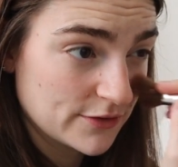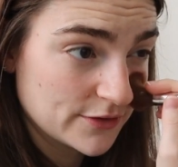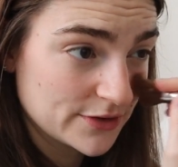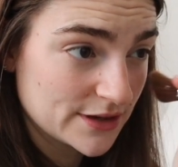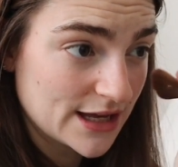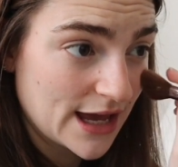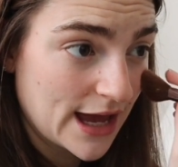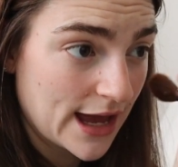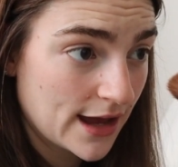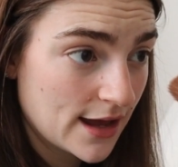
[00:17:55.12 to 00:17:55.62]
for the
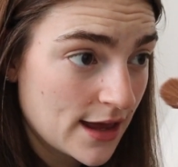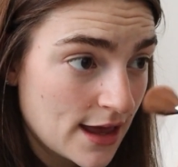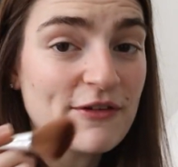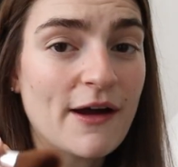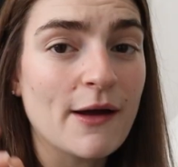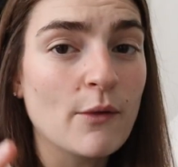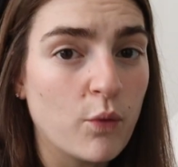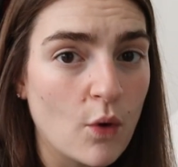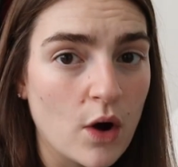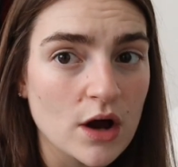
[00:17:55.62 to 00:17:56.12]
day if
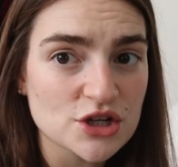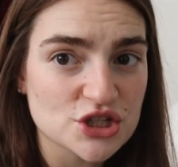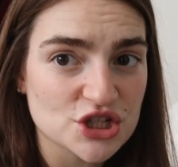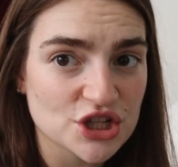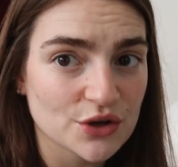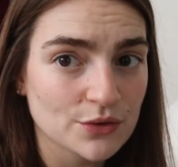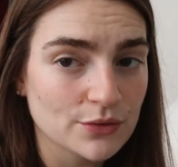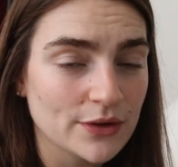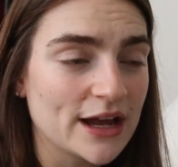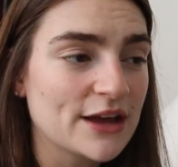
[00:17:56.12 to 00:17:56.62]
I want
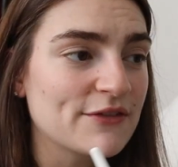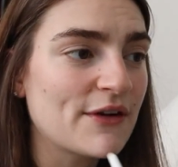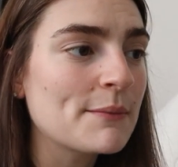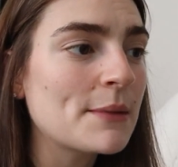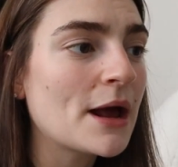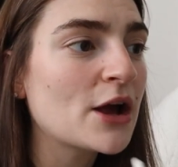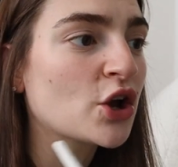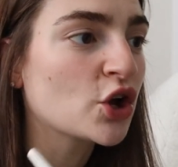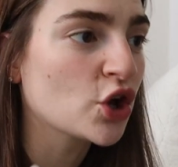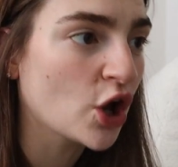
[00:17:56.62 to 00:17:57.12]
to. Like if I'm
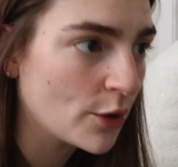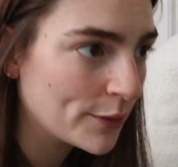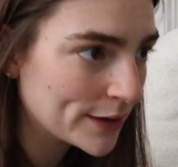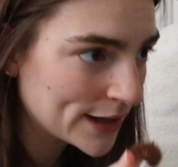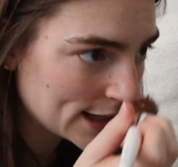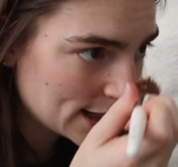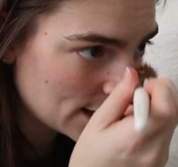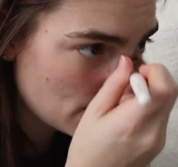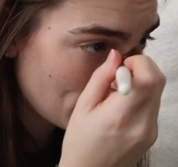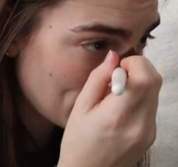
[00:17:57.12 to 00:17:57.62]
not going
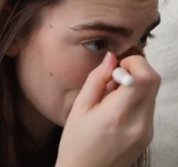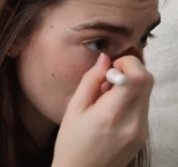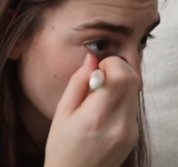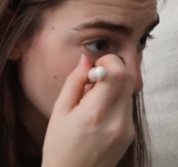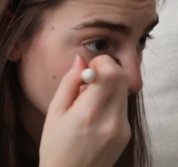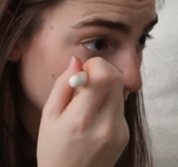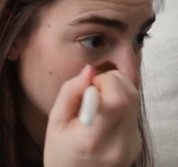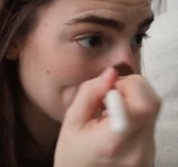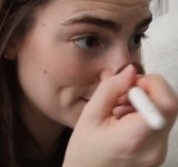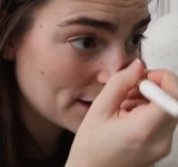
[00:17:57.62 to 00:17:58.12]
anywhere
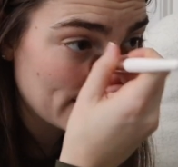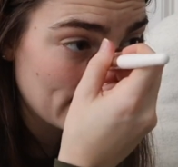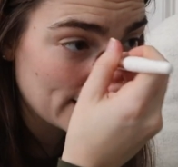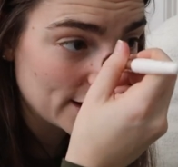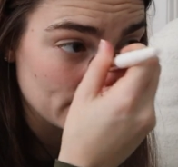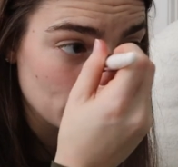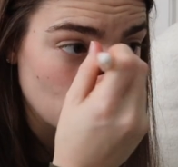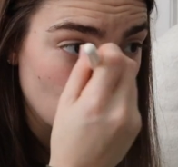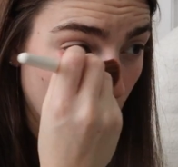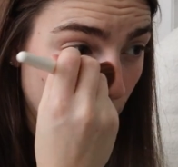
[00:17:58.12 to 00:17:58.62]
or if I'm not
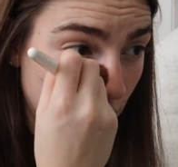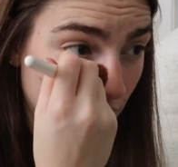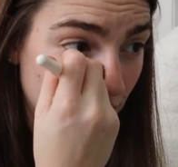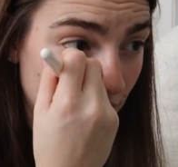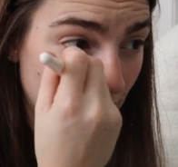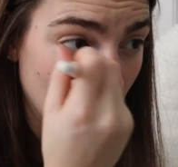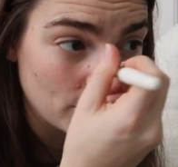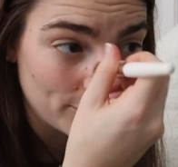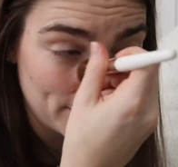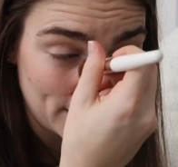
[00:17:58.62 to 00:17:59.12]
like
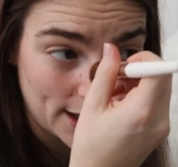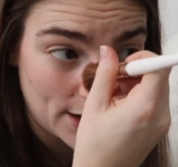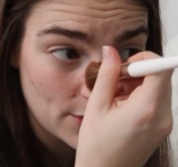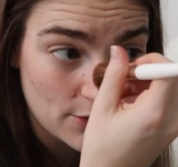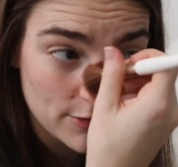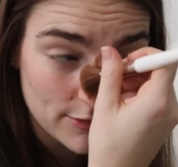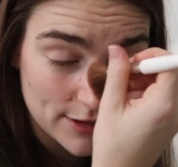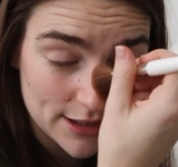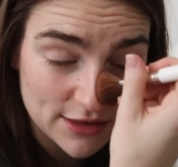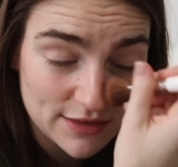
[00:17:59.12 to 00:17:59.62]
filming
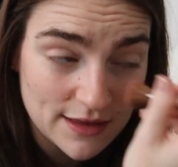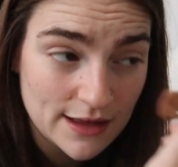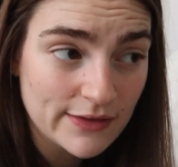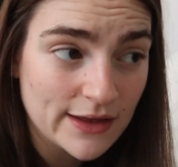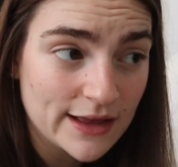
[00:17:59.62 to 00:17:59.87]
or anything